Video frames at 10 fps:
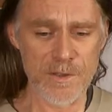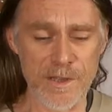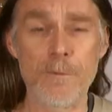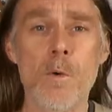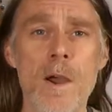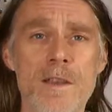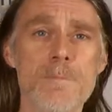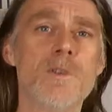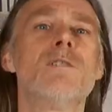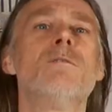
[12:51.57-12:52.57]
give away as
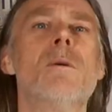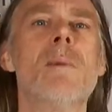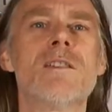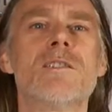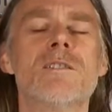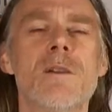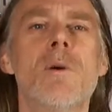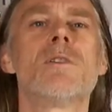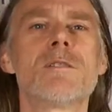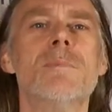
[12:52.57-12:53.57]
much information as I
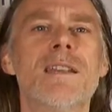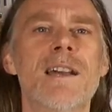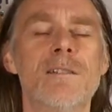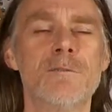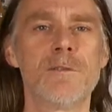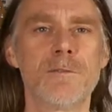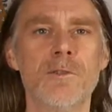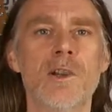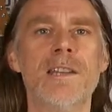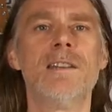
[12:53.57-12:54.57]
possibly can for
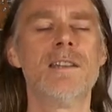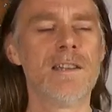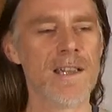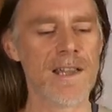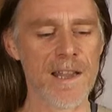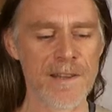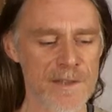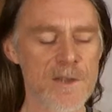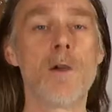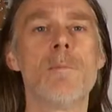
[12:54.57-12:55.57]
free in the
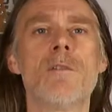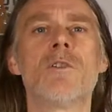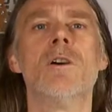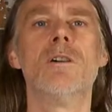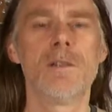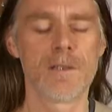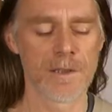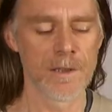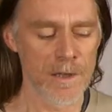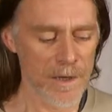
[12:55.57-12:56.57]
time that I've got.
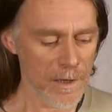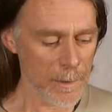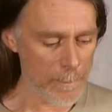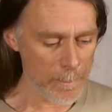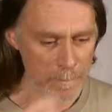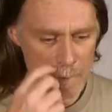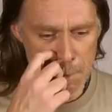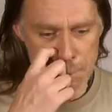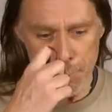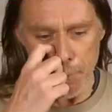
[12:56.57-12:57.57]

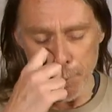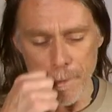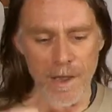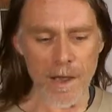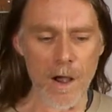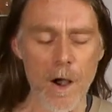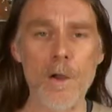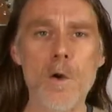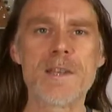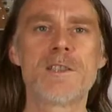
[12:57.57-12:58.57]
So
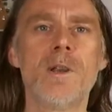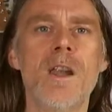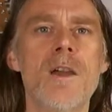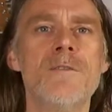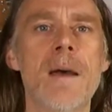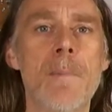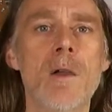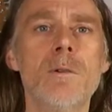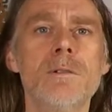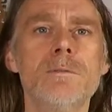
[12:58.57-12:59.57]
I always do a live demo.